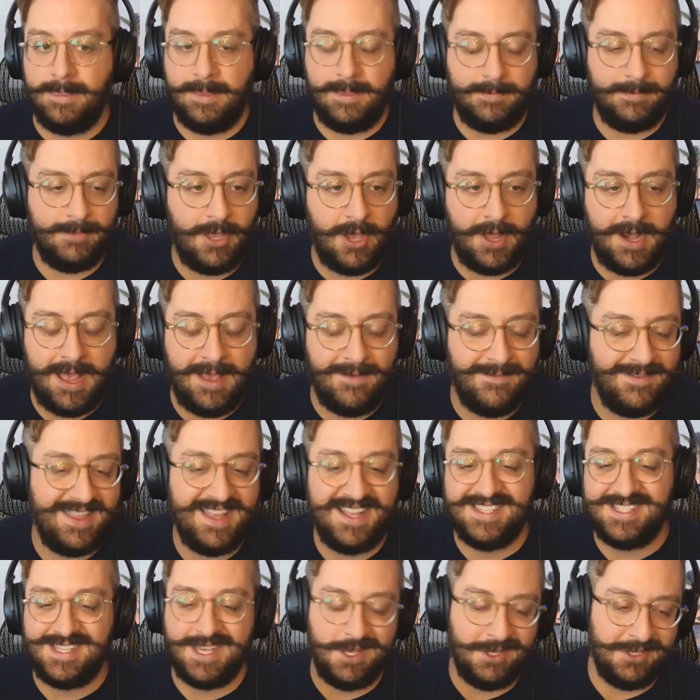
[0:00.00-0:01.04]
not having
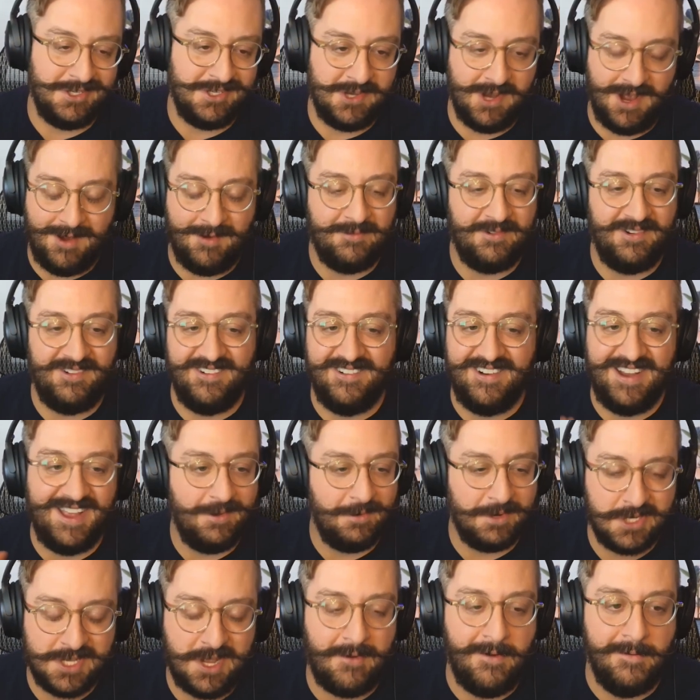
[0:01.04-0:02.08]
that sales job, right?
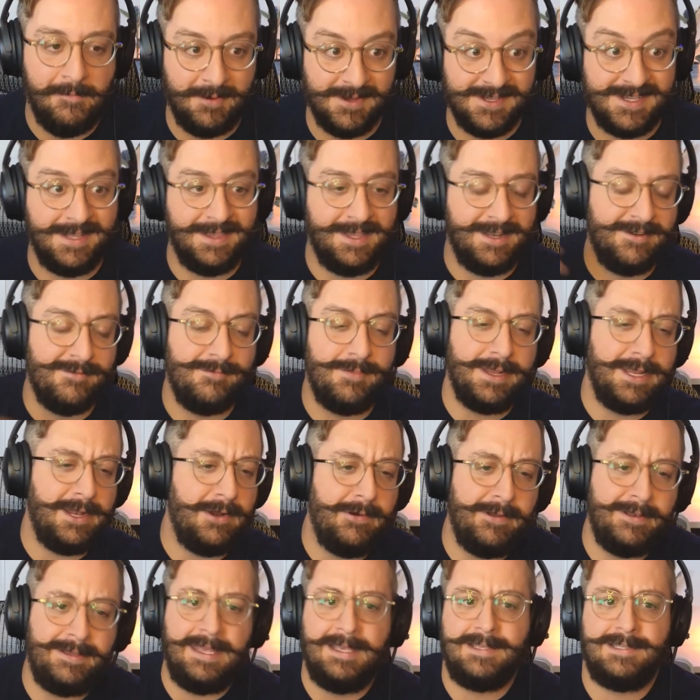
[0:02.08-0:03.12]
Which is not representative, yeah. but you know,
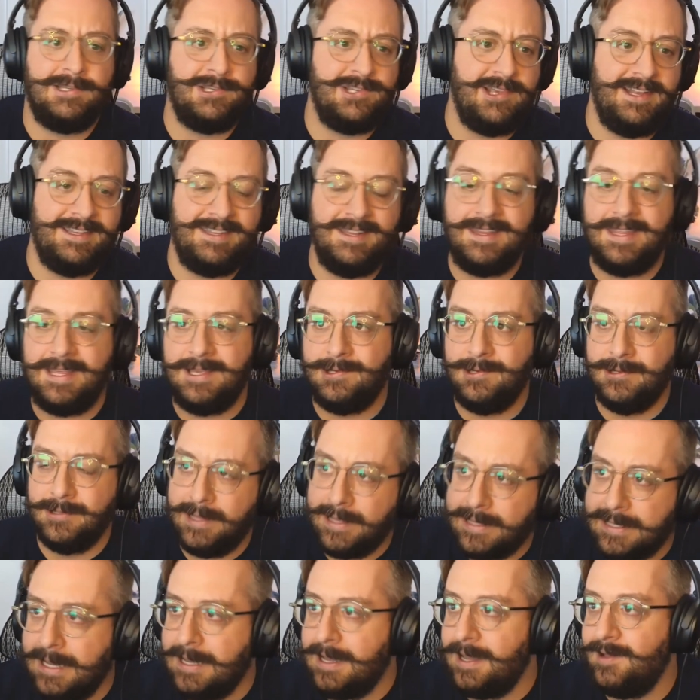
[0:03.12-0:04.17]
it takes a shot to the ego,
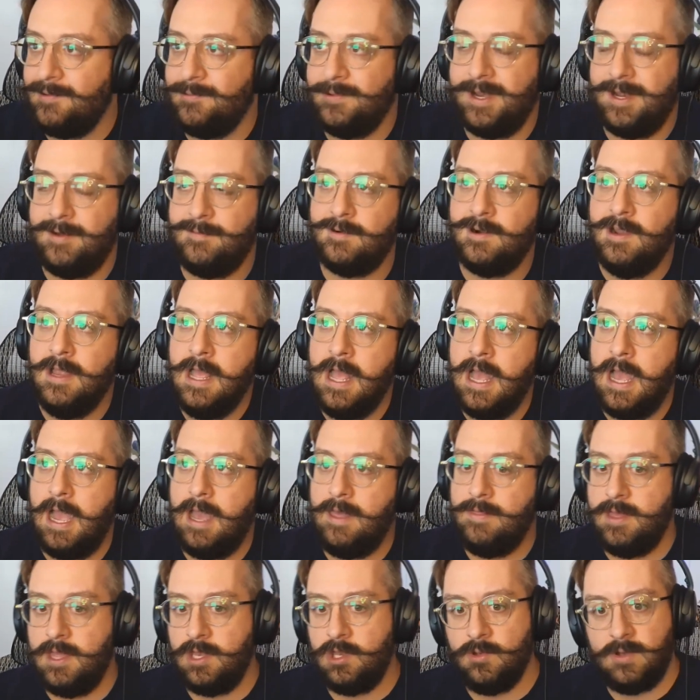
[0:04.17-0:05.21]
like, ah, whatever.
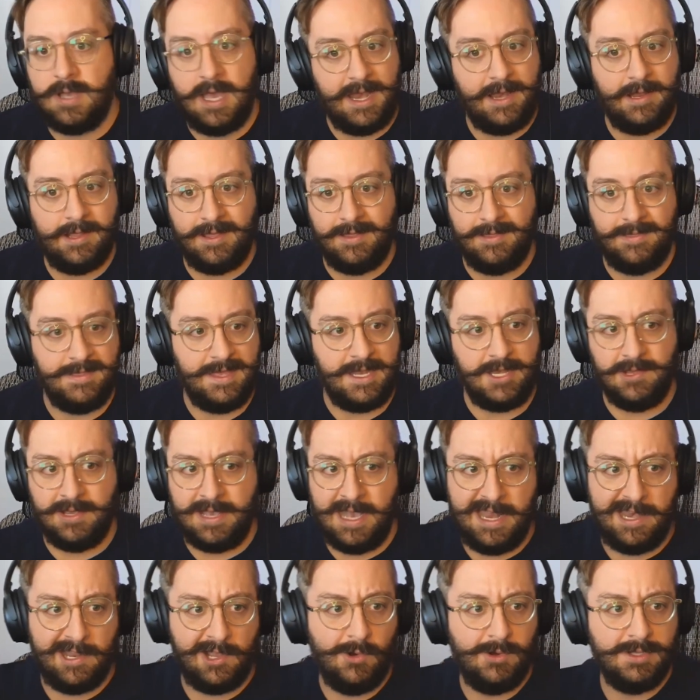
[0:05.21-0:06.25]
And then totally. you kind of then you
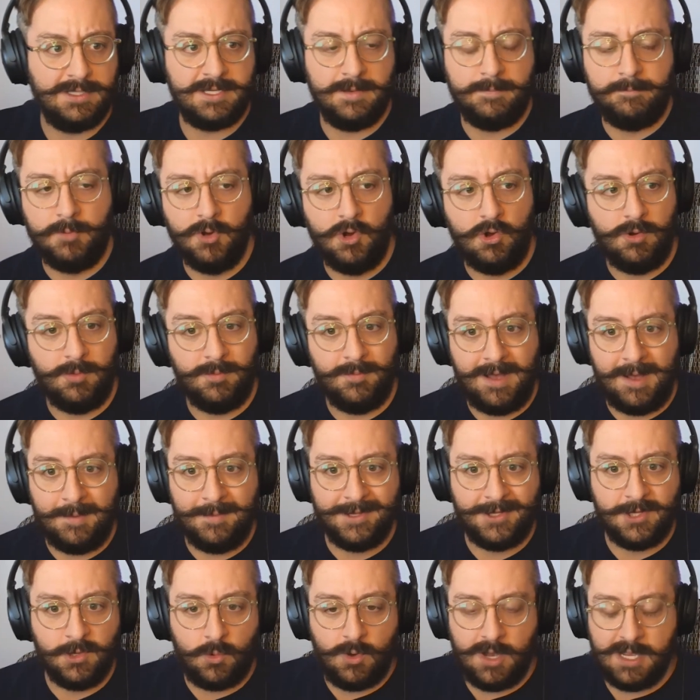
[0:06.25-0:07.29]
kind of go into boom, I'm
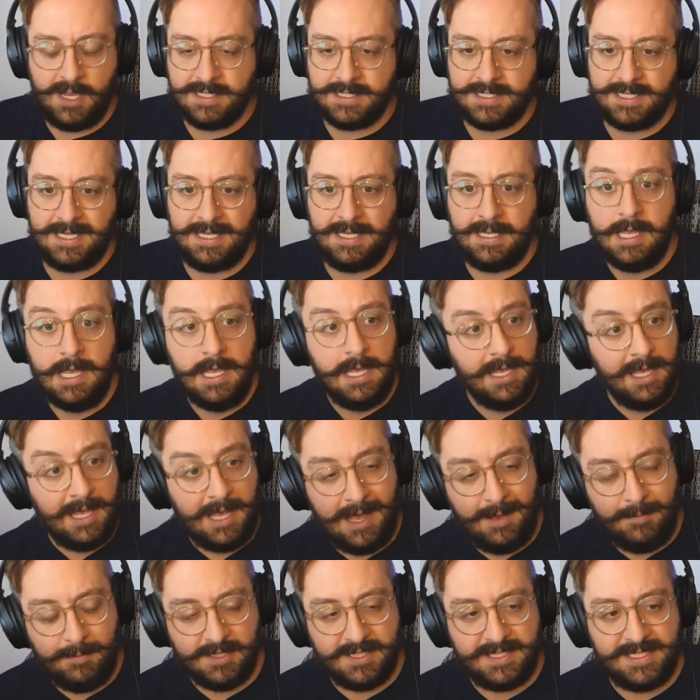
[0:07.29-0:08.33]
into YC.
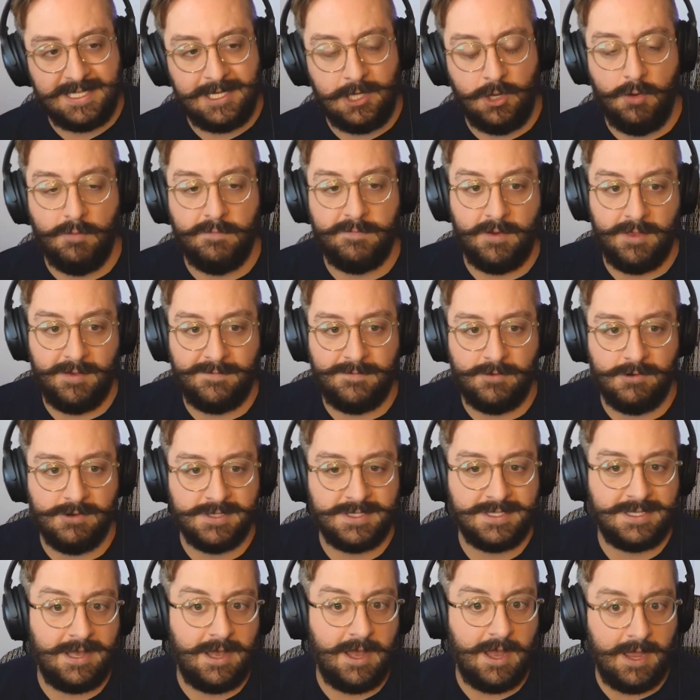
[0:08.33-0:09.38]
I'm a CEO for the
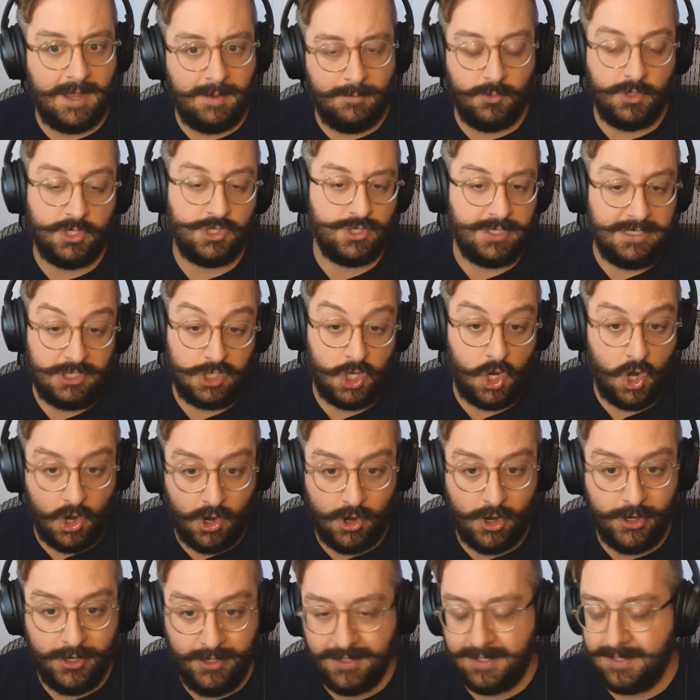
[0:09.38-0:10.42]
first time, which is
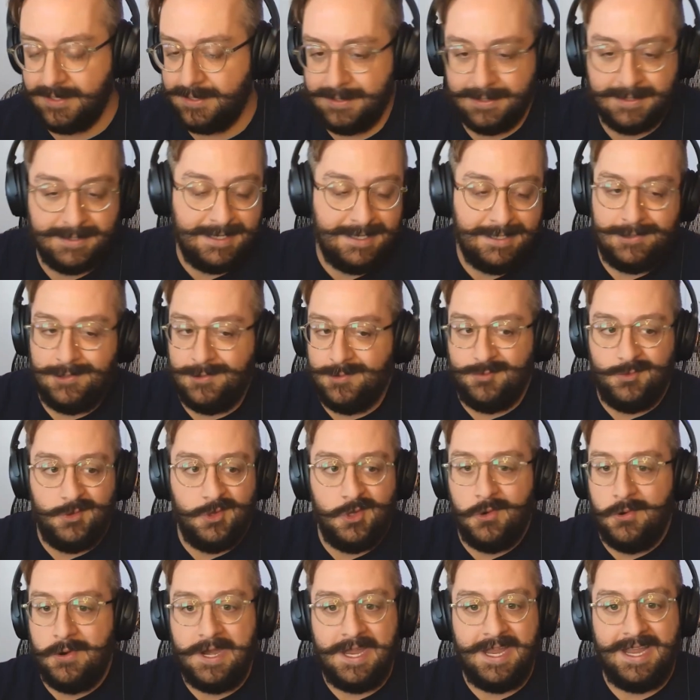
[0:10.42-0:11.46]
hard because it's like you're
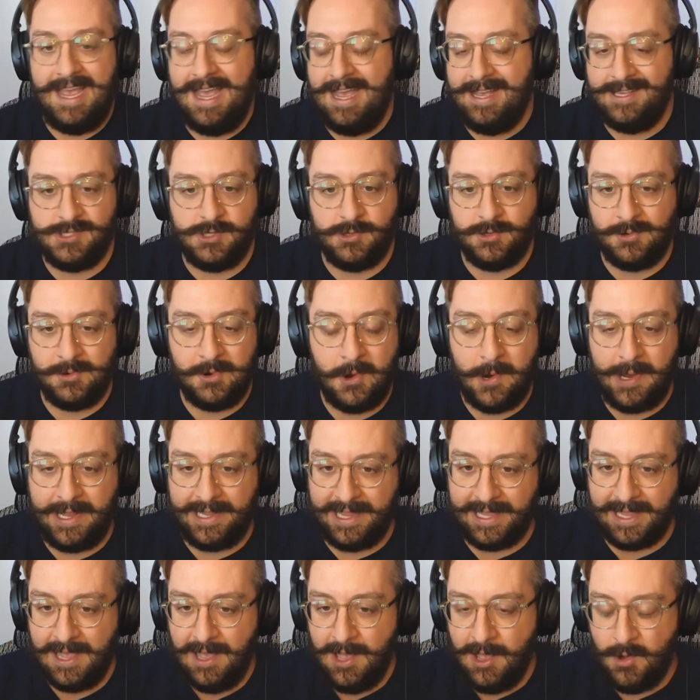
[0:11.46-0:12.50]
learning as you're growing.
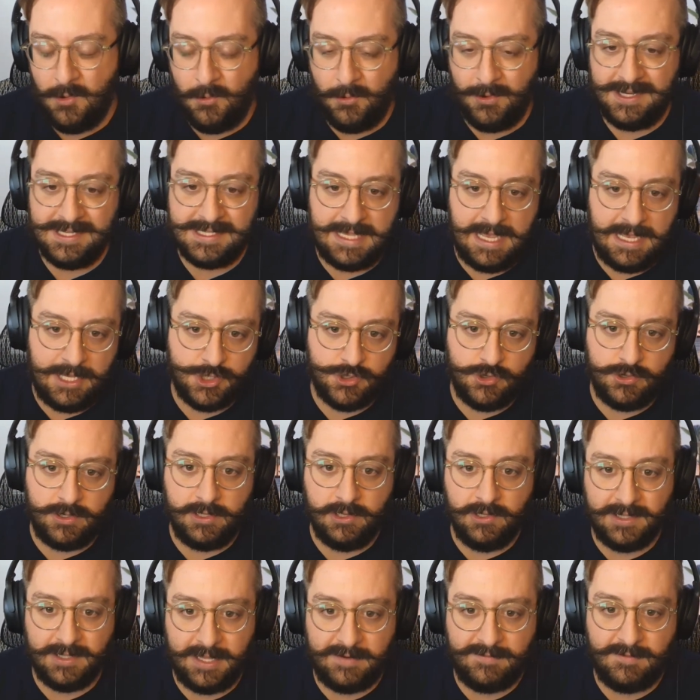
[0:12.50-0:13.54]
Like, what does that journey
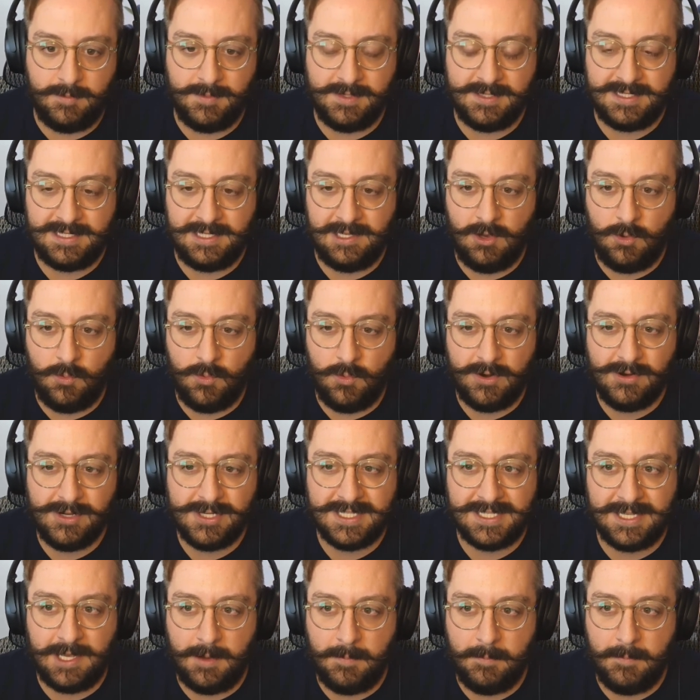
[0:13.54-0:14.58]
look like from the CEO? What are
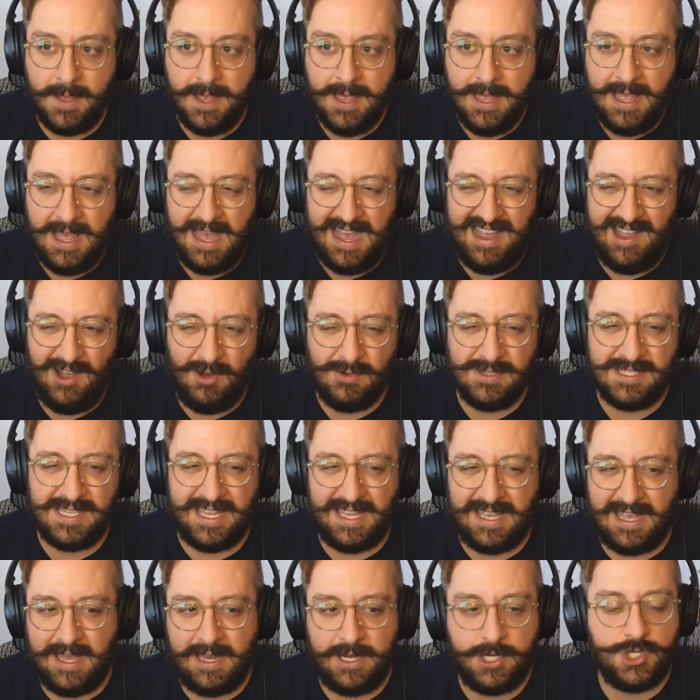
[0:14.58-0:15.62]
some, I always like
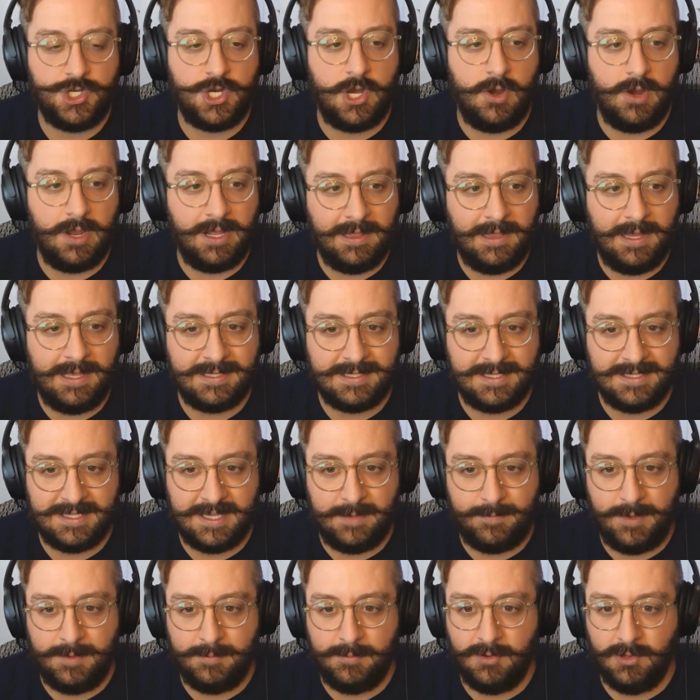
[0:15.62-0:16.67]
kind of sharing lessons
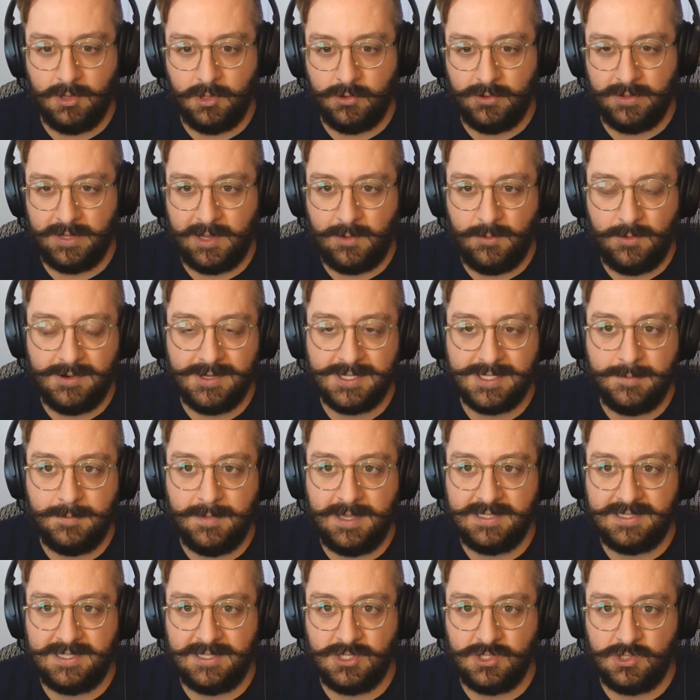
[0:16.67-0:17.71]
that people learn. Like, what are some
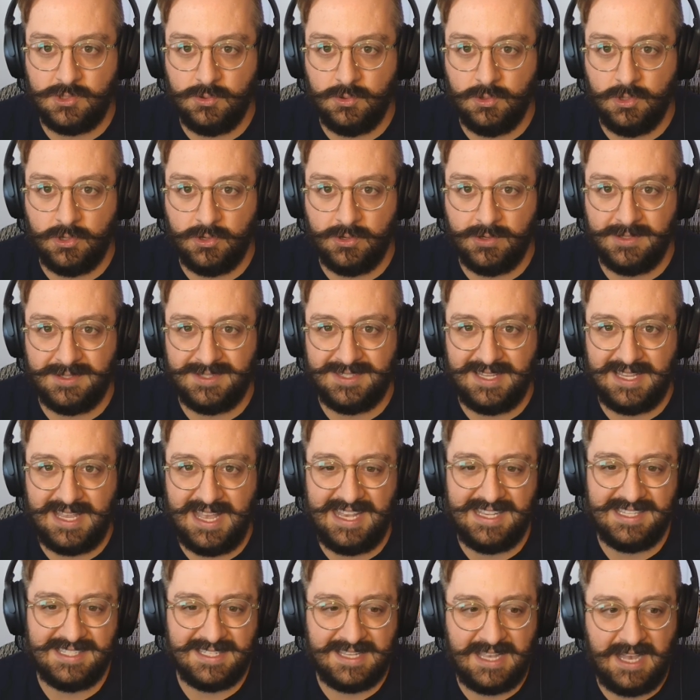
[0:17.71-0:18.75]
lessons you learned
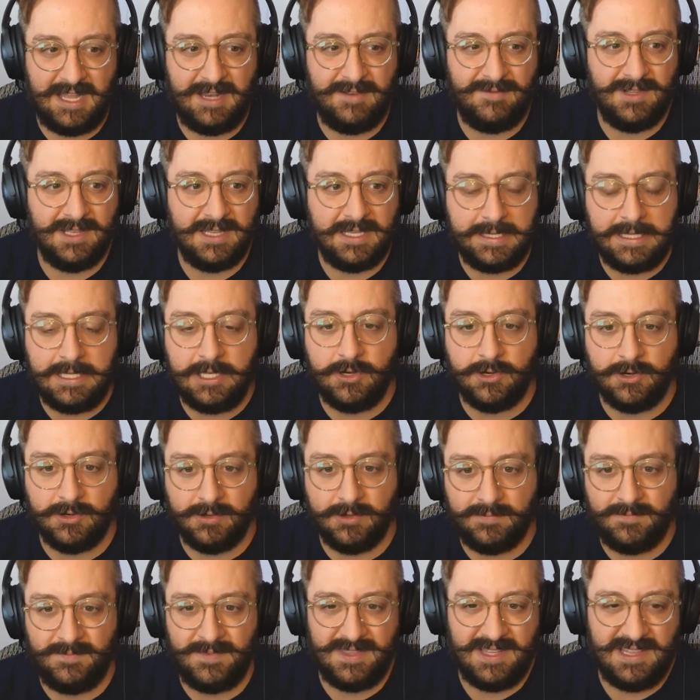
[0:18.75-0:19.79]
as kind of a leader
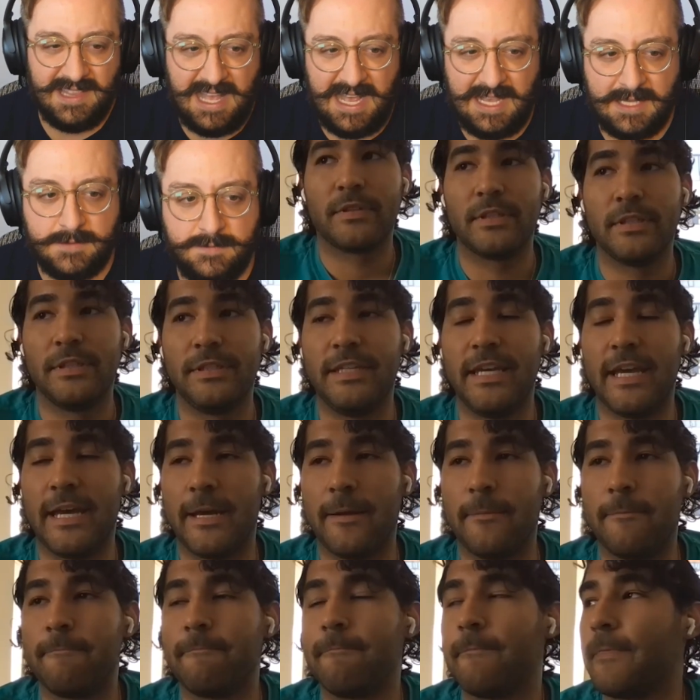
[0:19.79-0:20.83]
in the last few years?
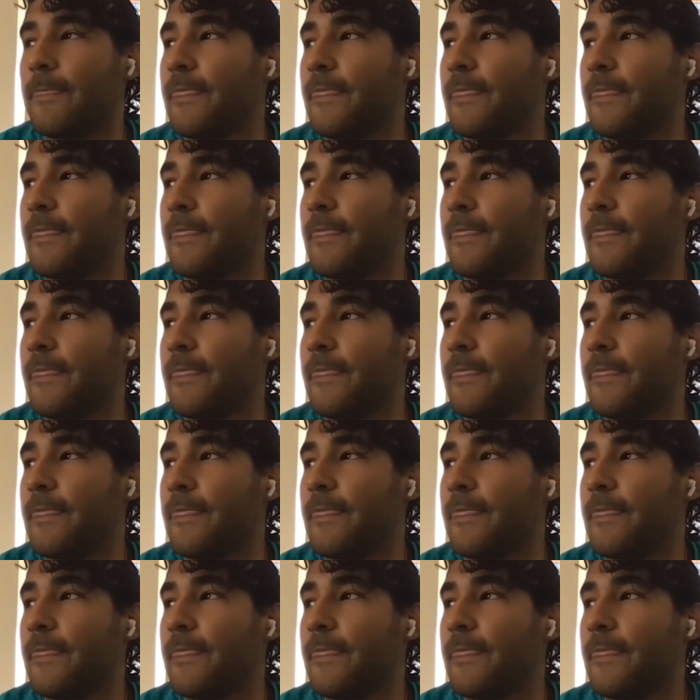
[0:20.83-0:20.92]
Yeah.